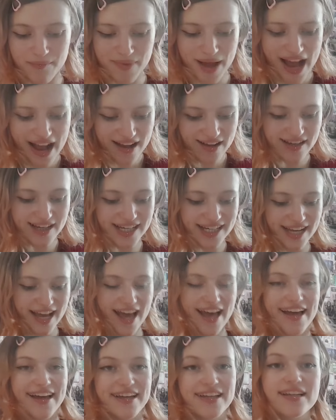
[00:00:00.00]
back
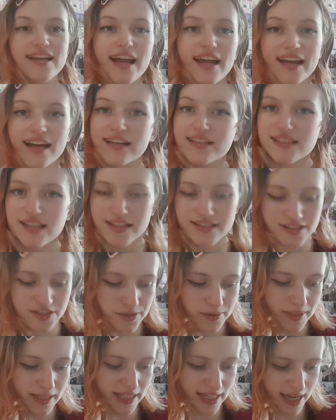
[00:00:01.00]
and I had to undo
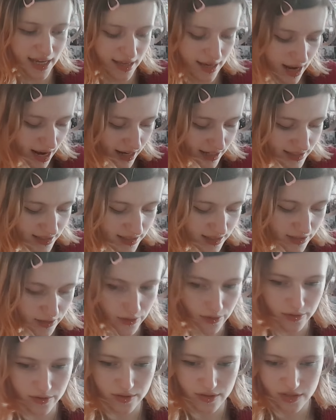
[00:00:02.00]
it again, as
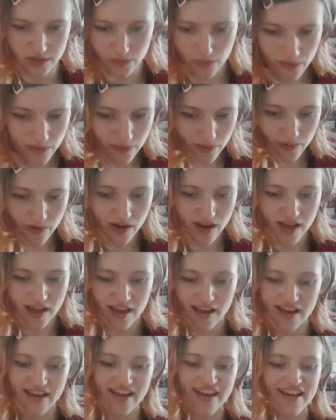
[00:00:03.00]
you saw.
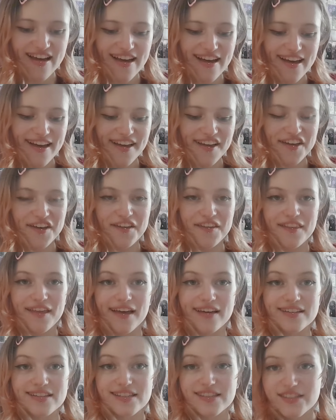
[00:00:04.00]

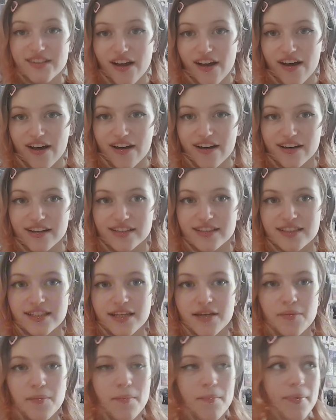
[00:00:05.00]
That
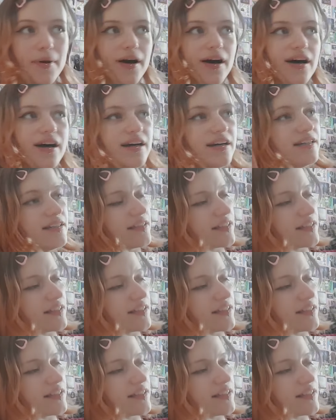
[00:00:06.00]
sucked, but